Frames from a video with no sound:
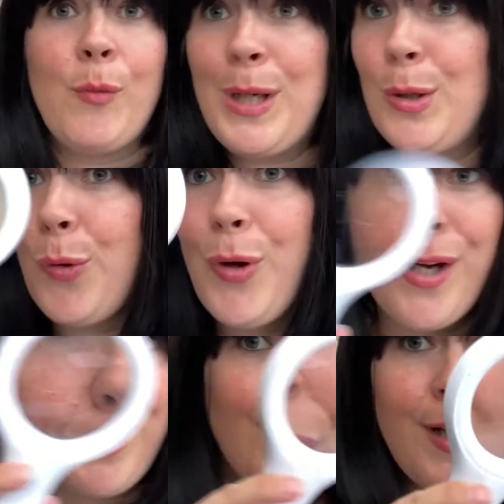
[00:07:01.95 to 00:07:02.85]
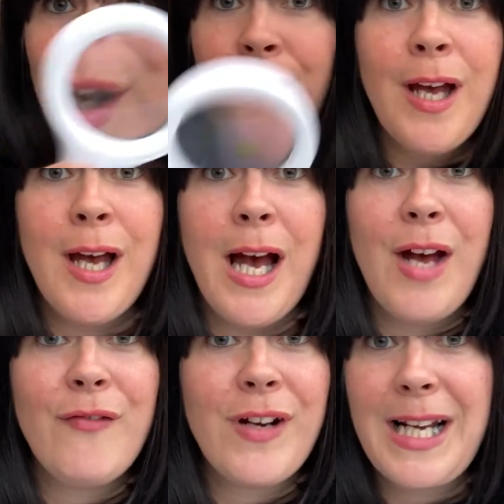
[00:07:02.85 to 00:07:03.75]
a wee look
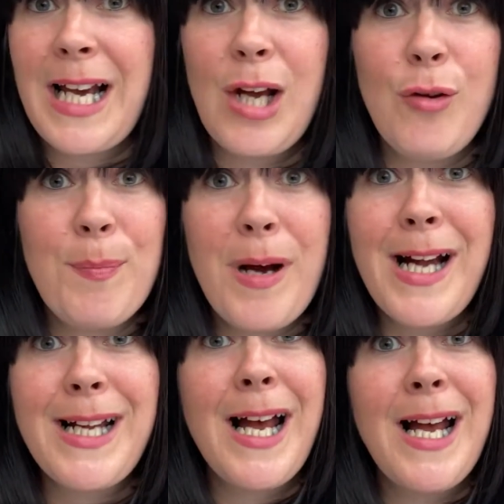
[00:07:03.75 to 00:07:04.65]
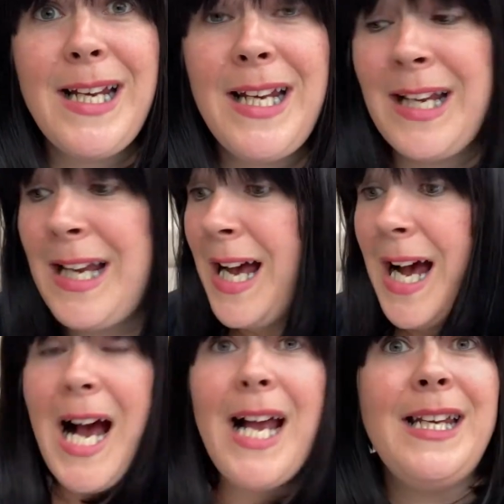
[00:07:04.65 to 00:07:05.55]
and figure it out, but I can't.
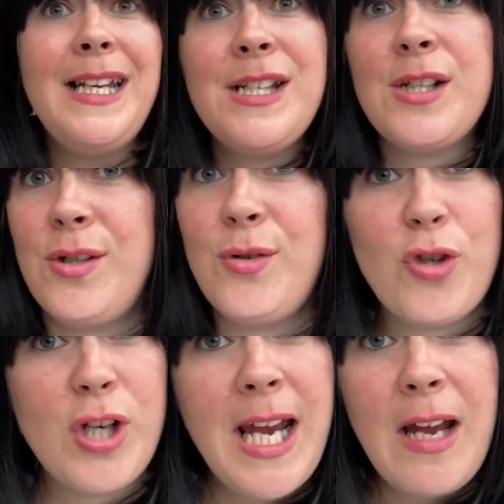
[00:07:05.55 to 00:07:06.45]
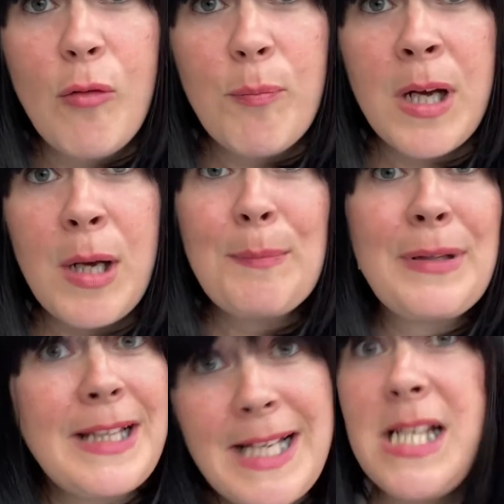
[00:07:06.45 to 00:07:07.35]
I need your help.
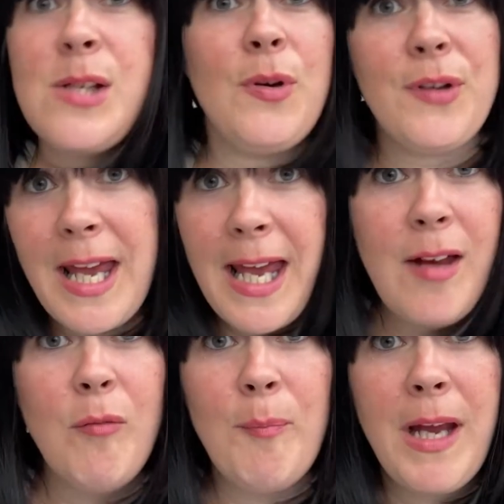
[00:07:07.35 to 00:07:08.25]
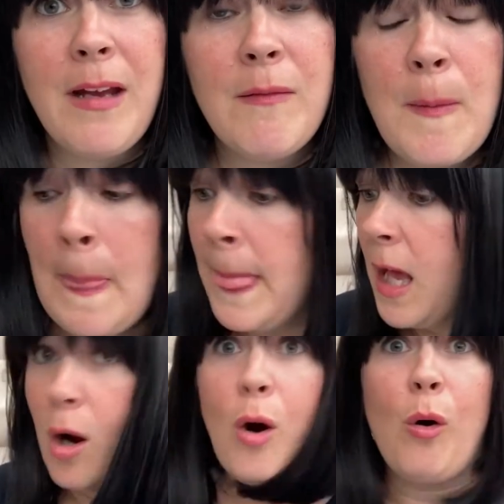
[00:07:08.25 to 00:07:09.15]
Please, will you help me?
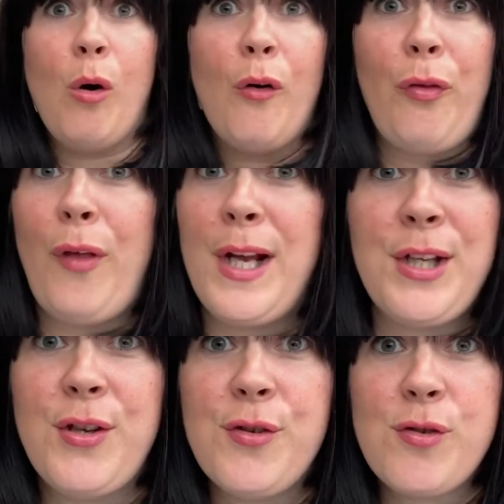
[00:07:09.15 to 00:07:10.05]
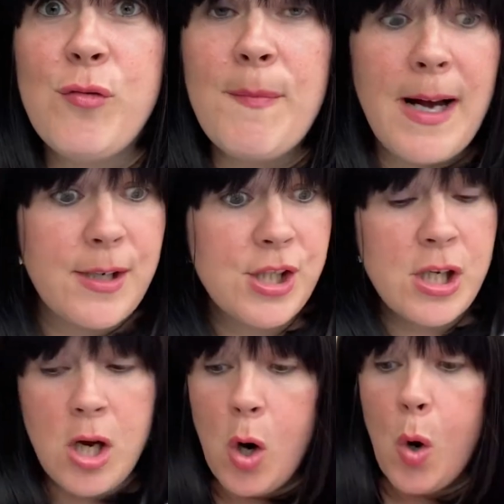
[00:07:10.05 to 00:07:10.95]
Thank you so much.
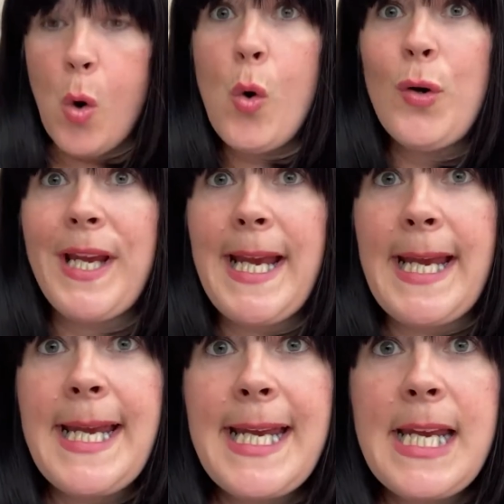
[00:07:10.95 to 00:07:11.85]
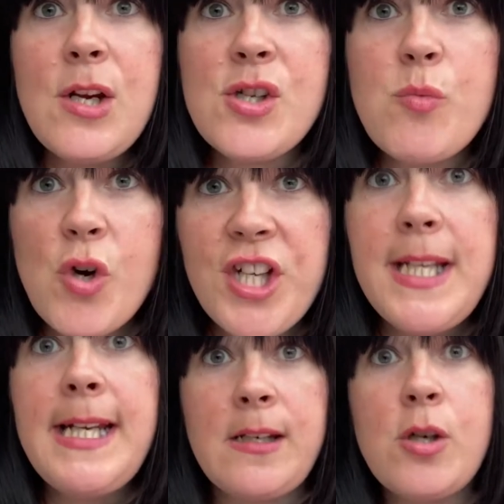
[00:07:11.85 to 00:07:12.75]
Okay, here's what you
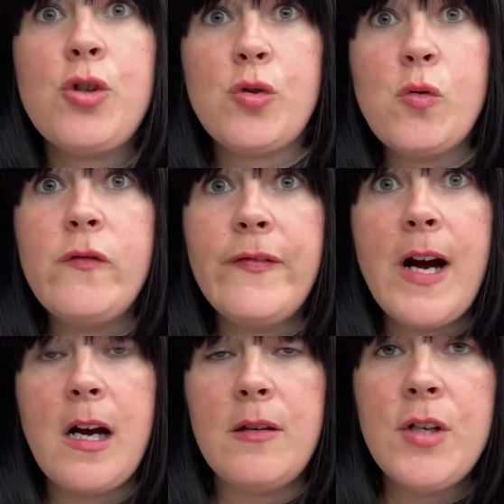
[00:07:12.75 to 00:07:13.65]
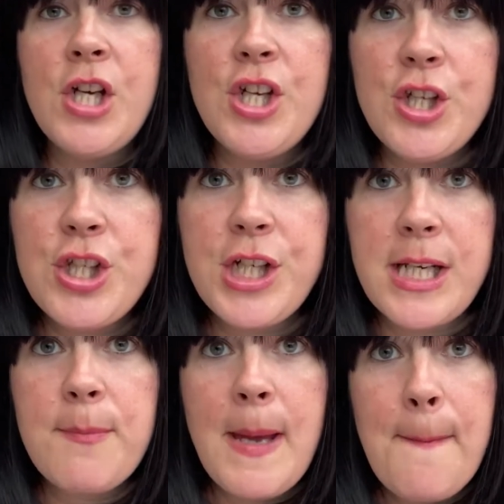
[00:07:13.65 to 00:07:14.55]
need so far. Do you
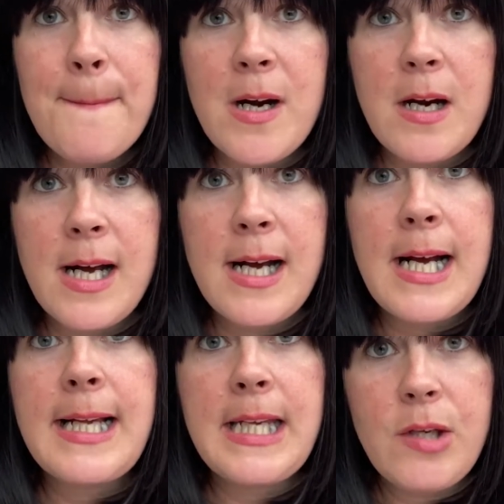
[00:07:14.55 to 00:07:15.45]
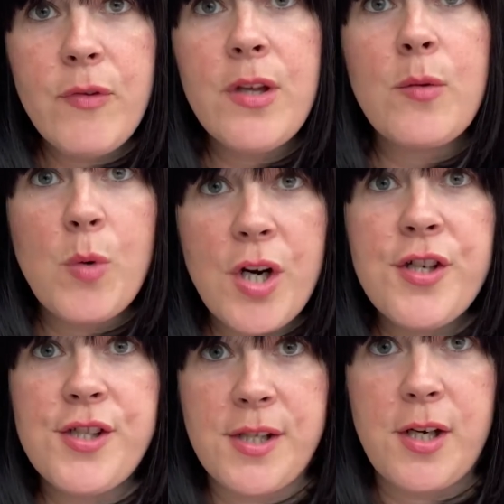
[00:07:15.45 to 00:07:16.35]
remember I gave you the word
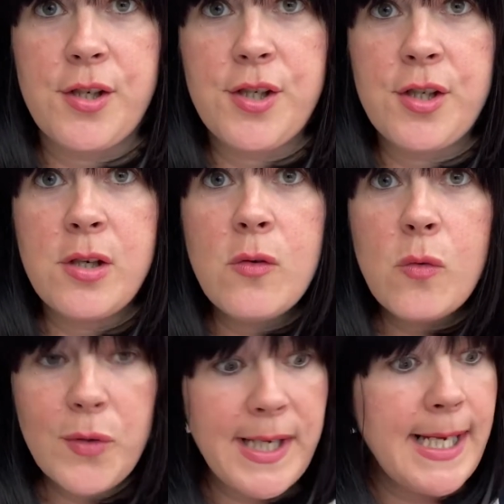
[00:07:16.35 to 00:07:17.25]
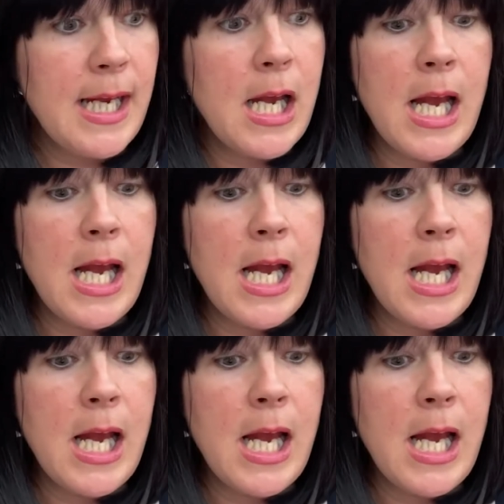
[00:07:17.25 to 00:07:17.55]
search? Okay,